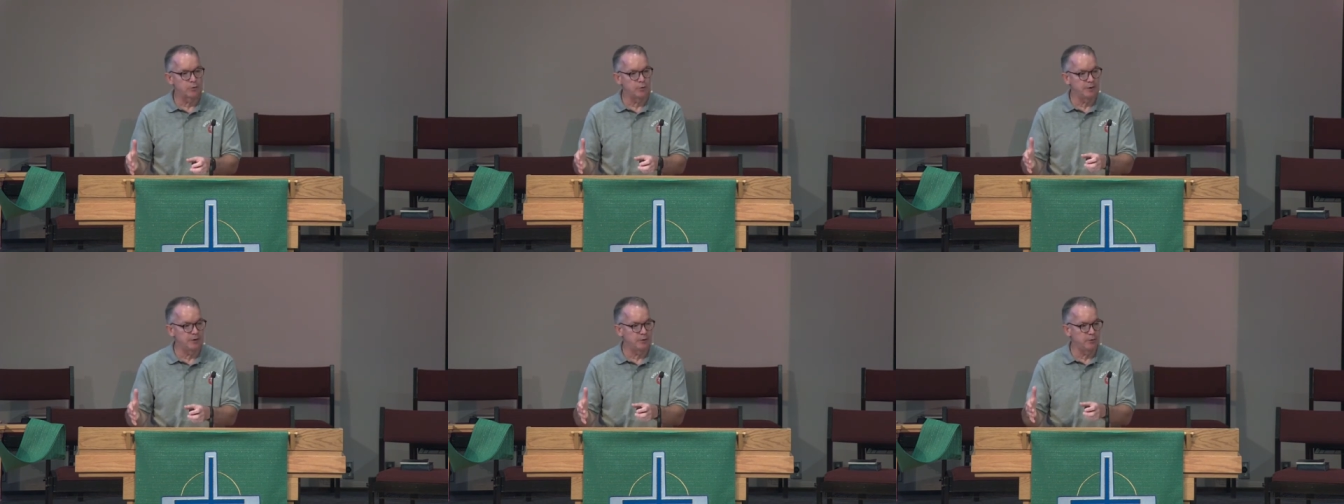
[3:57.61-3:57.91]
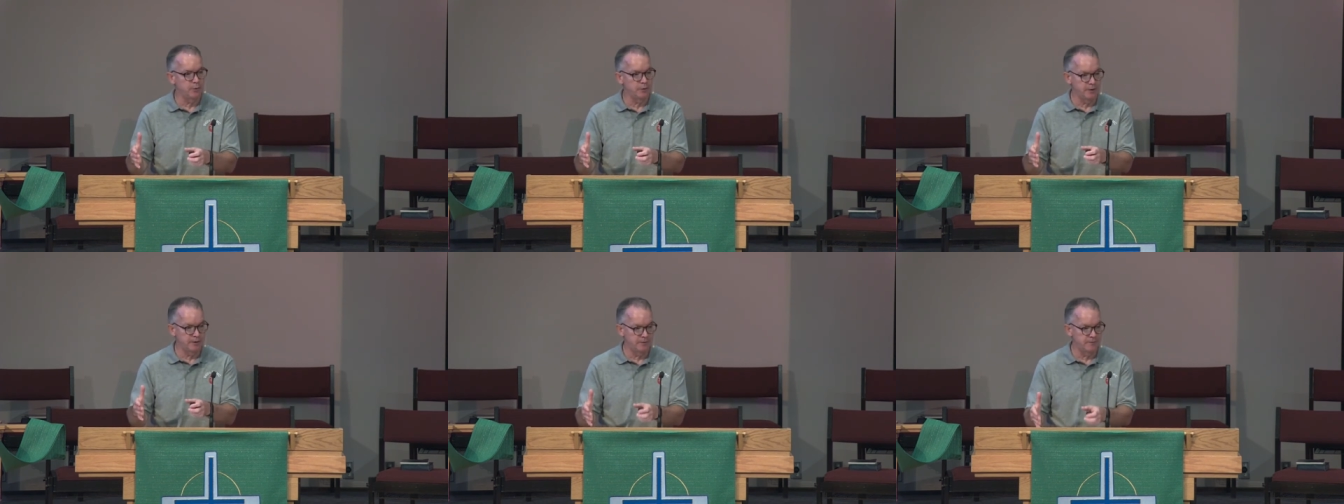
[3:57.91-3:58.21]
we,
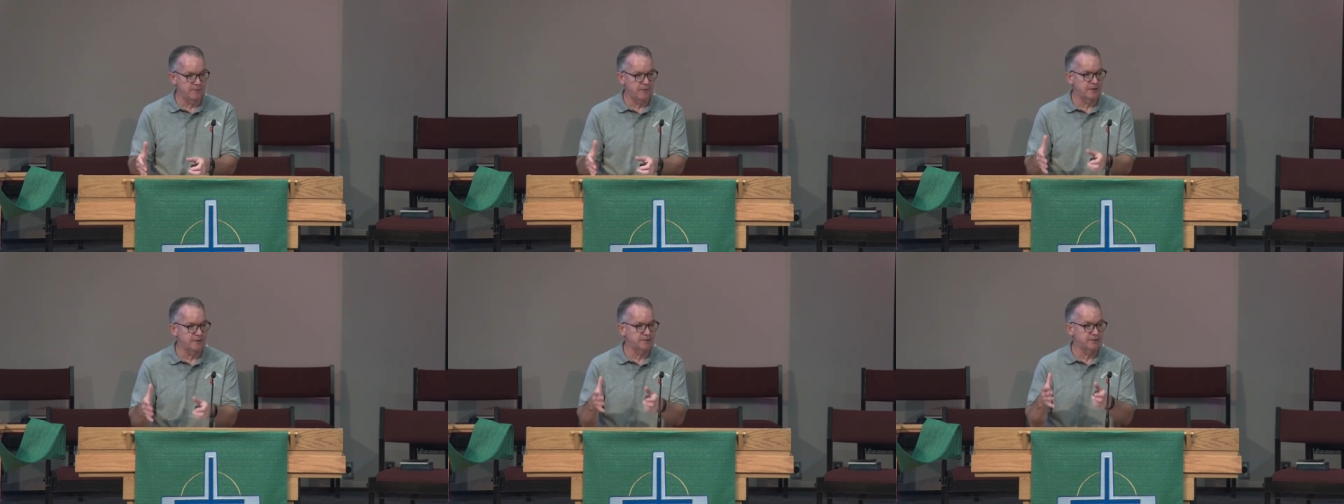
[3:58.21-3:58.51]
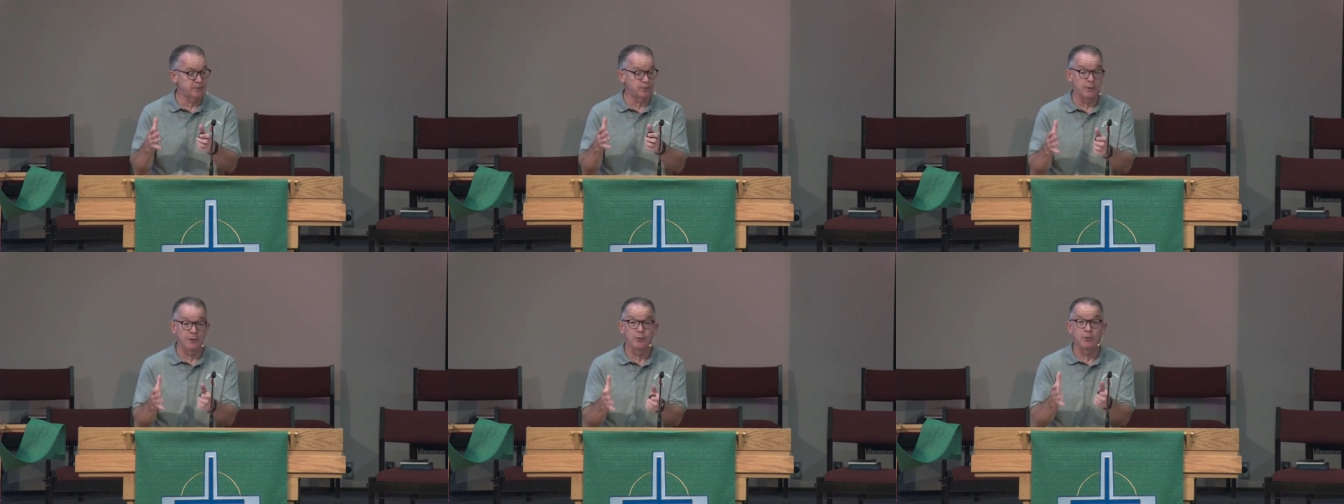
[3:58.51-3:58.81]
we confess
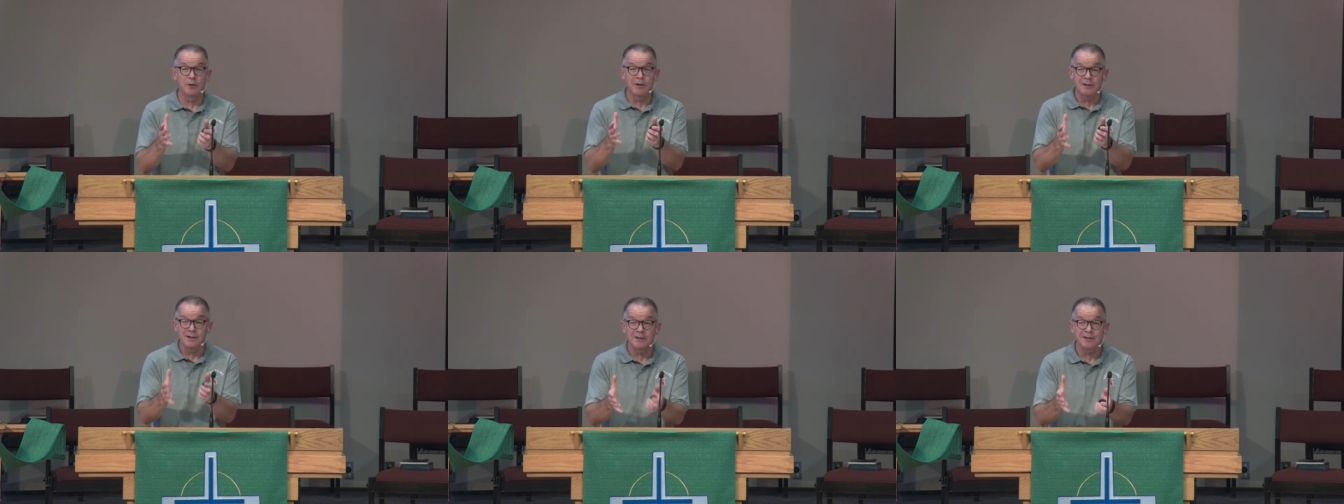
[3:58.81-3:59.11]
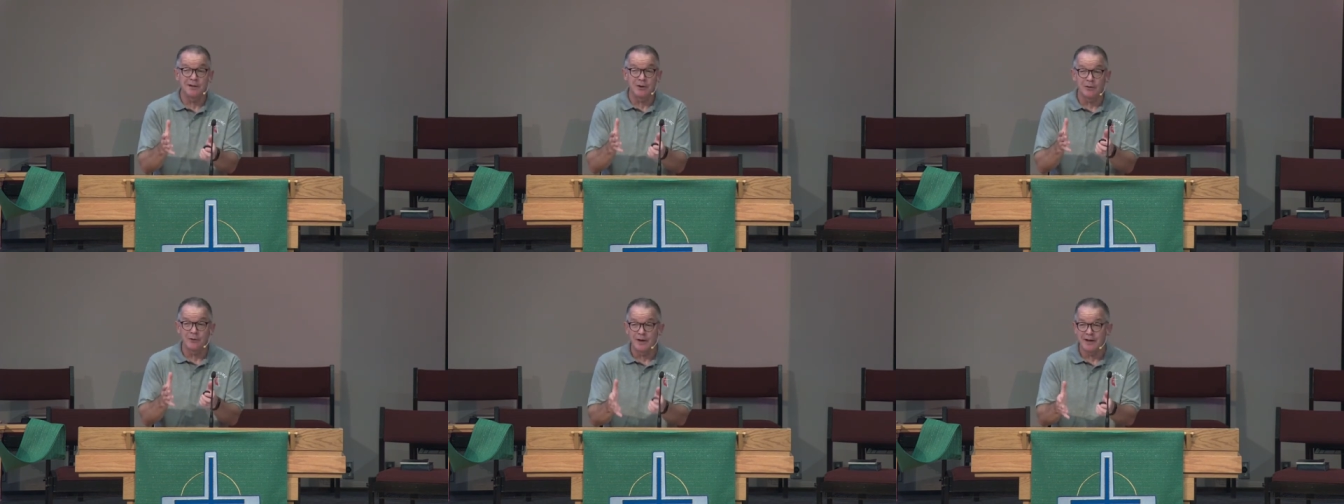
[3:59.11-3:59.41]
that we really
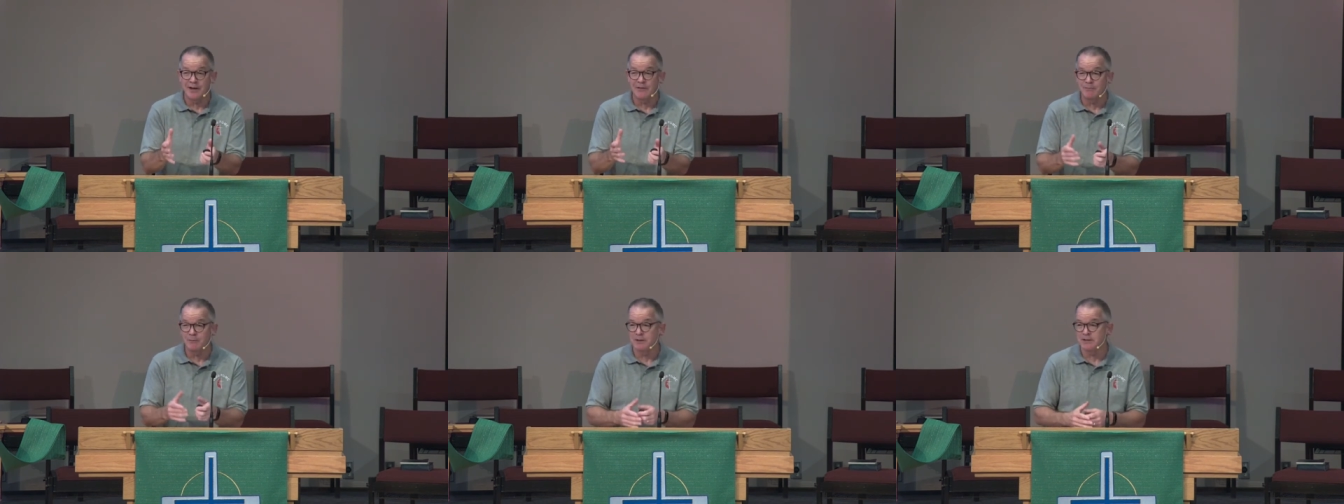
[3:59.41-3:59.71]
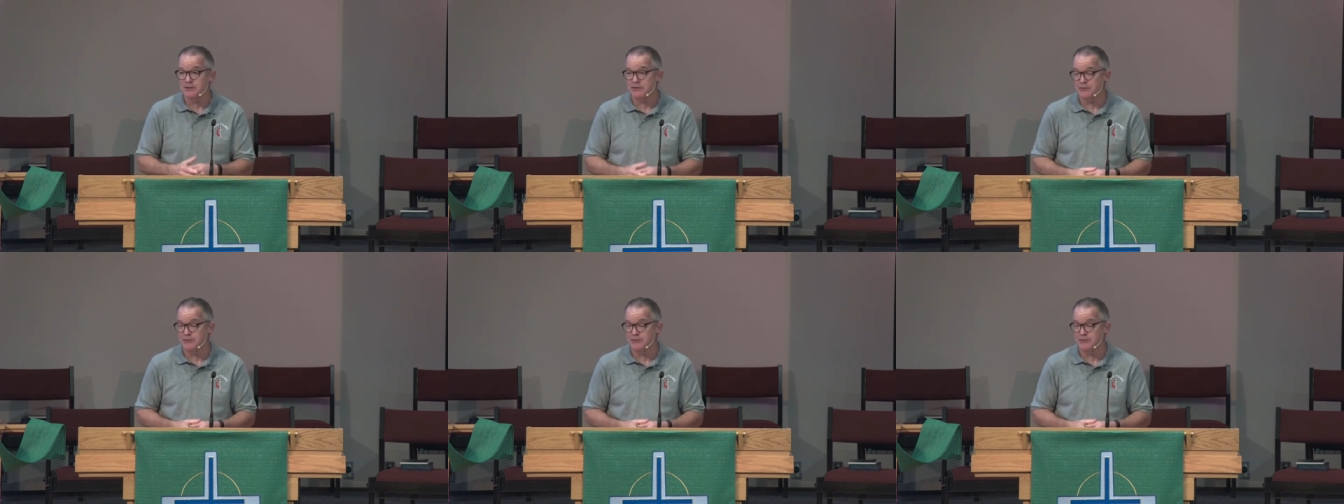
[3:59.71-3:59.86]
don't have much